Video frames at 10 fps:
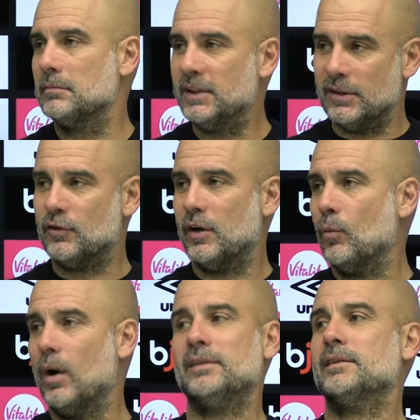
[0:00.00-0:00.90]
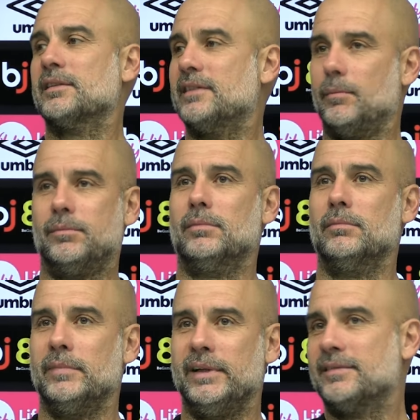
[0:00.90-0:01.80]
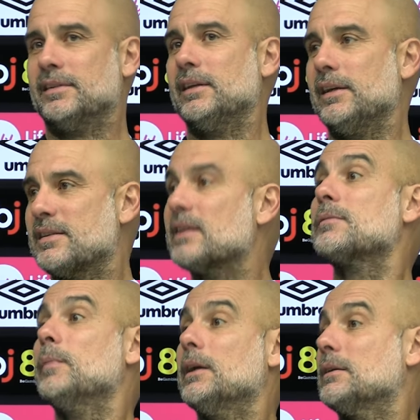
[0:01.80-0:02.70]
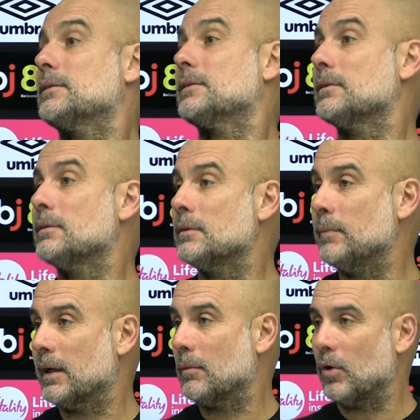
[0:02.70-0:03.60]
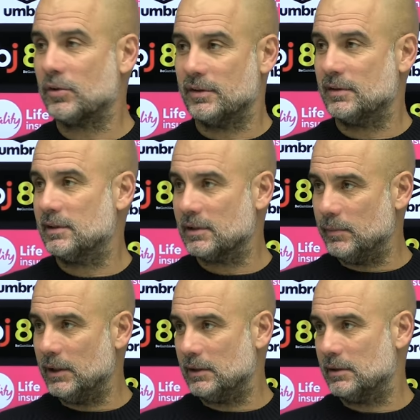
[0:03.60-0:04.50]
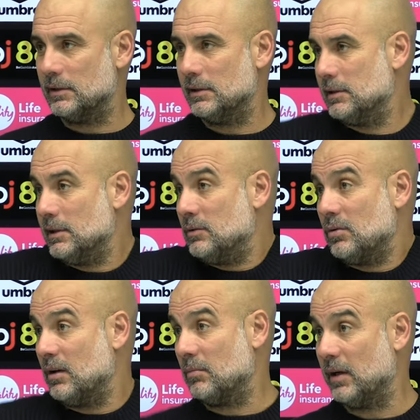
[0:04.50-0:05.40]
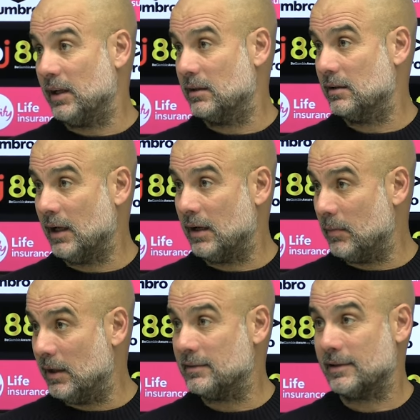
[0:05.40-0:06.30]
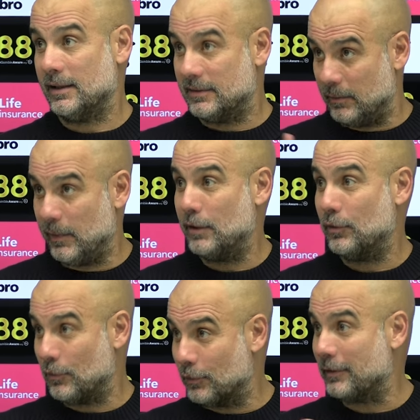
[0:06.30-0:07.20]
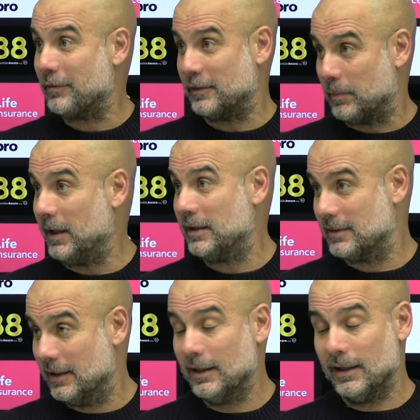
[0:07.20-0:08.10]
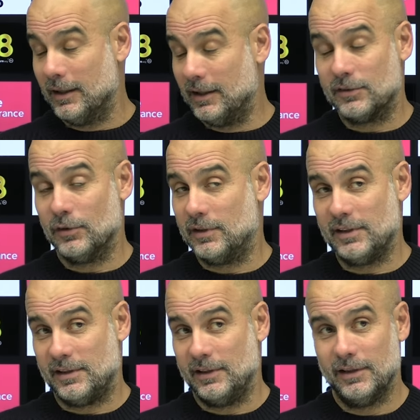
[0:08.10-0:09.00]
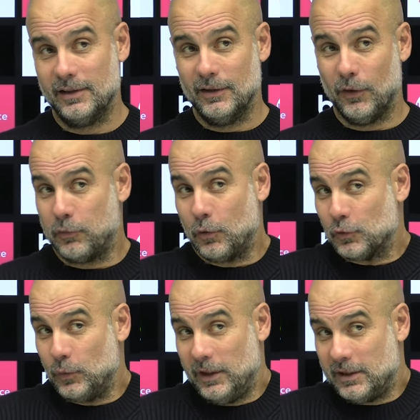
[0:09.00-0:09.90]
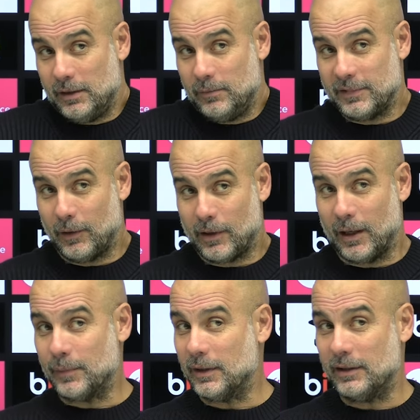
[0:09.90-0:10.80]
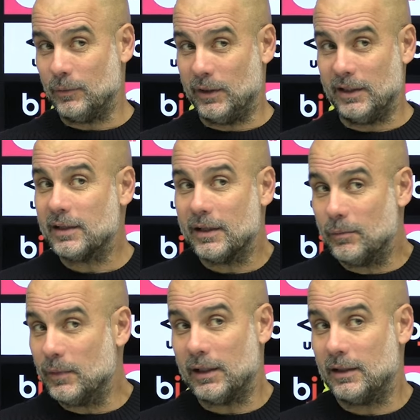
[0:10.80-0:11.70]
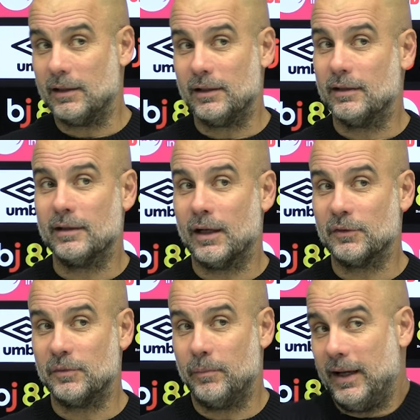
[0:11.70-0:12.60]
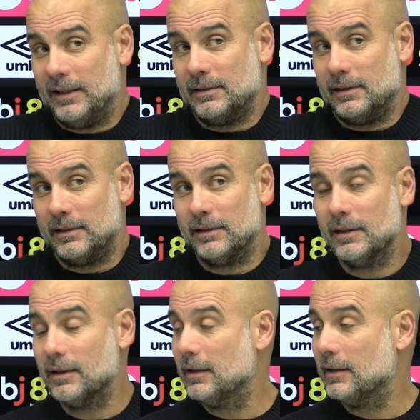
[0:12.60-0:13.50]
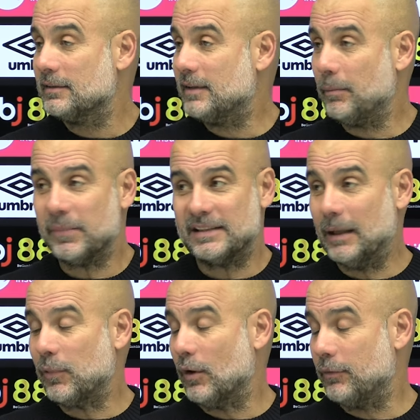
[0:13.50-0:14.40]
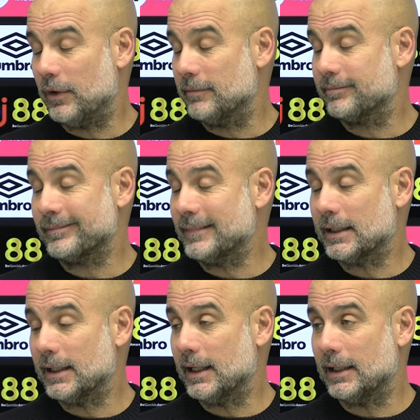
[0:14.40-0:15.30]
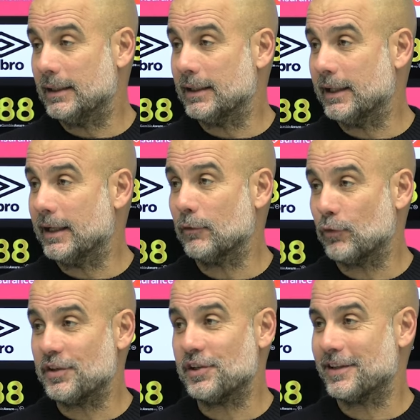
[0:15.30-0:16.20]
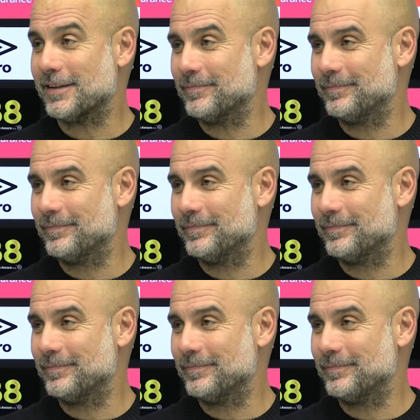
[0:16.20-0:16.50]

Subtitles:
didn't train once except yesterday 6 minutes and make a boxes 6 minutes. And today he played 90 minutes against Semenyo and all the fast players. It's not easy. Of course, we need him. He's our captain. We need him and have the best. And step, hopefully, he can reach it.